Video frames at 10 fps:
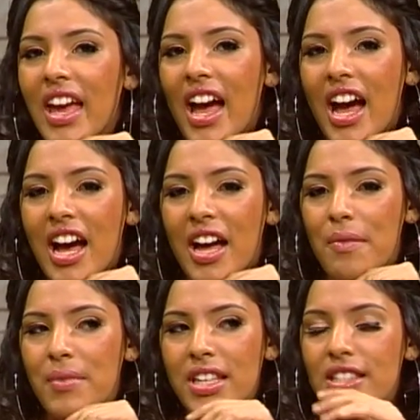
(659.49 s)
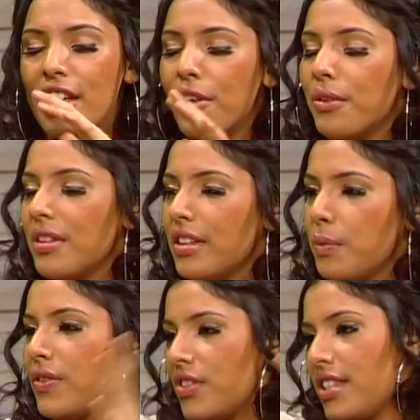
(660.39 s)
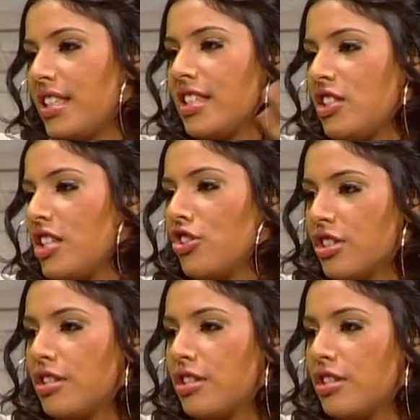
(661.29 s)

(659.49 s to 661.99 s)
um, so we've just seen these t-shirts.